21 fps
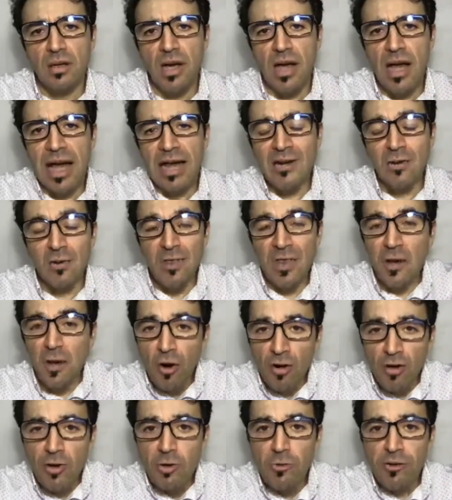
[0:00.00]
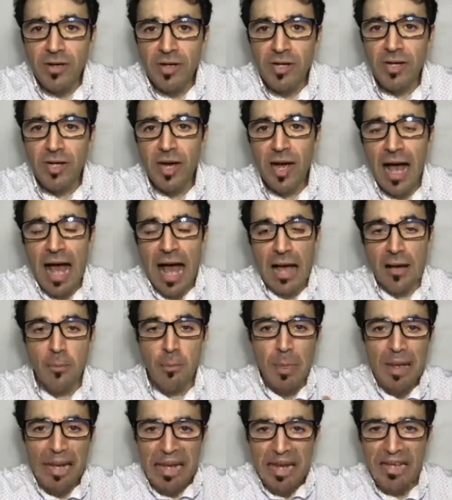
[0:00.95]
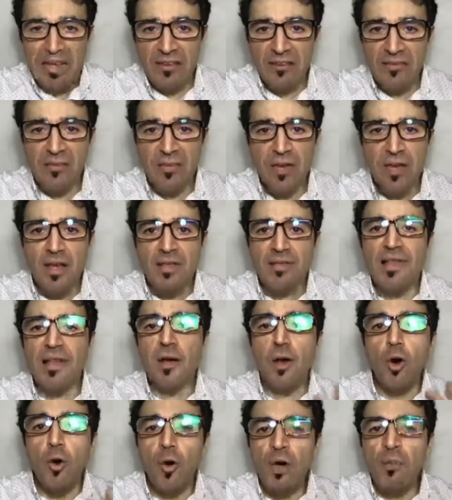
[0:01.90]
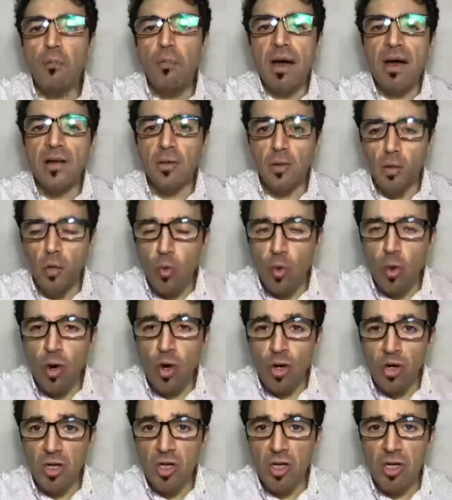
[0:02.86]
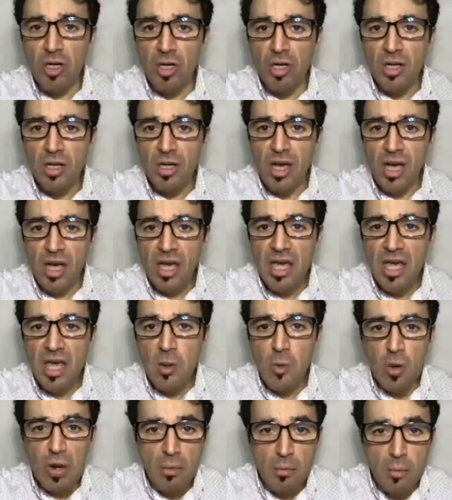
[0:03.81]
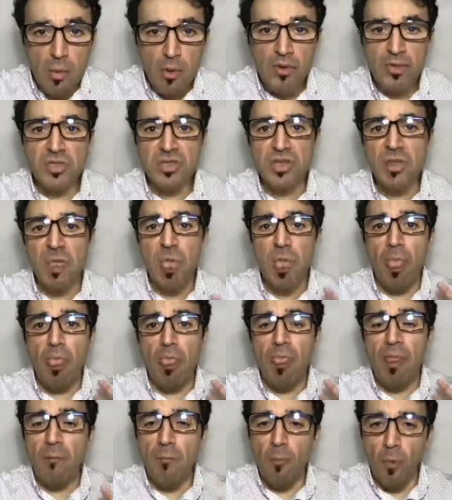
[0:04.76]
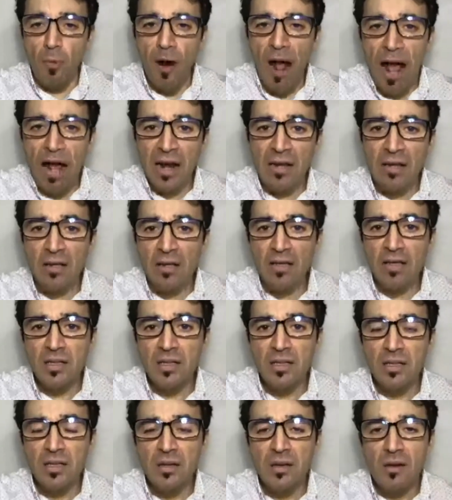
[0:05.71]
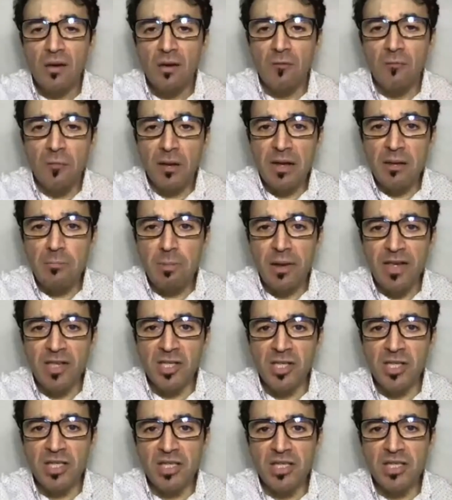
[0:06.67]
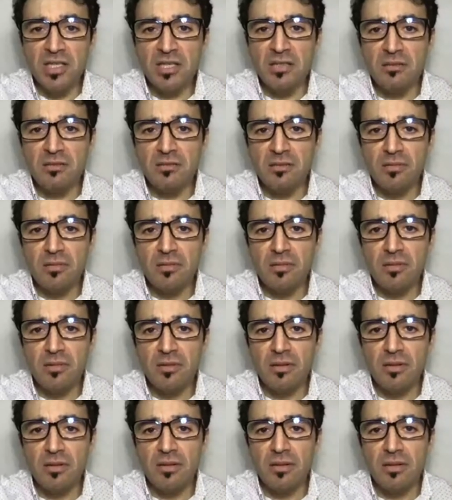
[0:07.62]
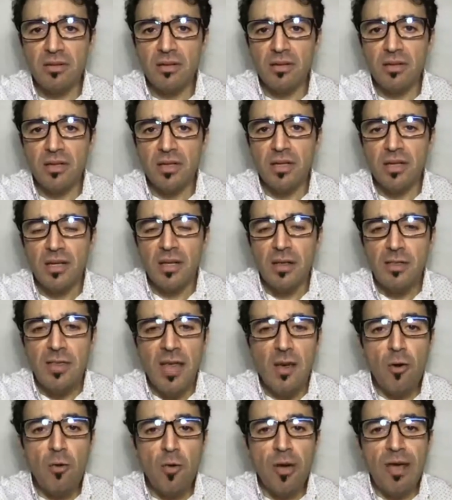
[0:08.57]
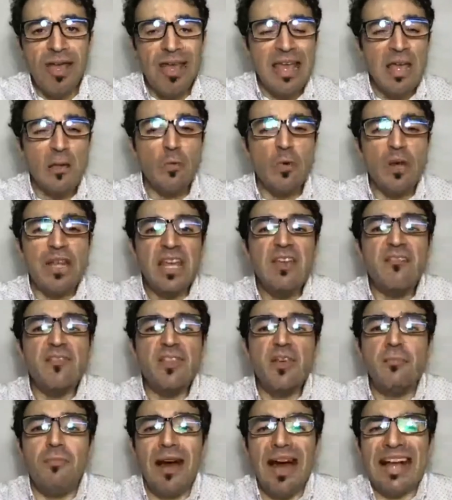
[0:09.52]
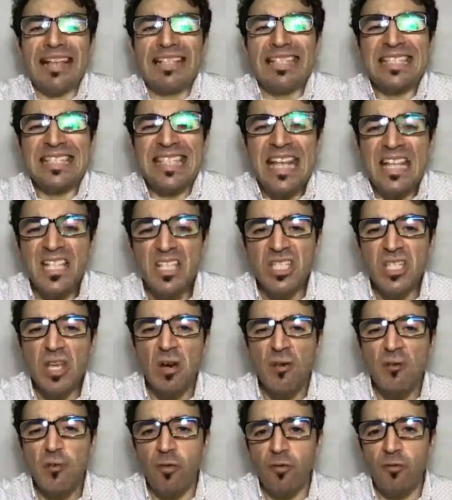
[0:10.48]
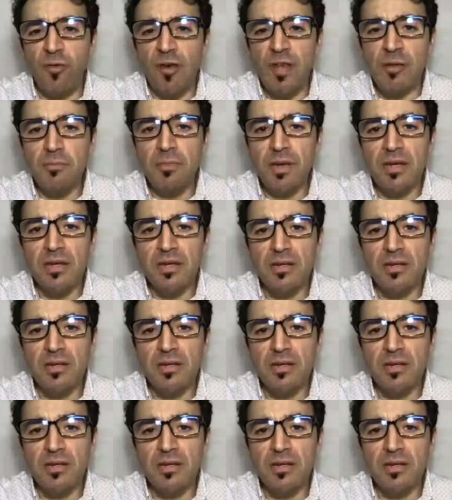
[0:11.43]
And on the contrary, I believe that going back to work, it will boost the morale of many patients. It will give them a sense of fulfillment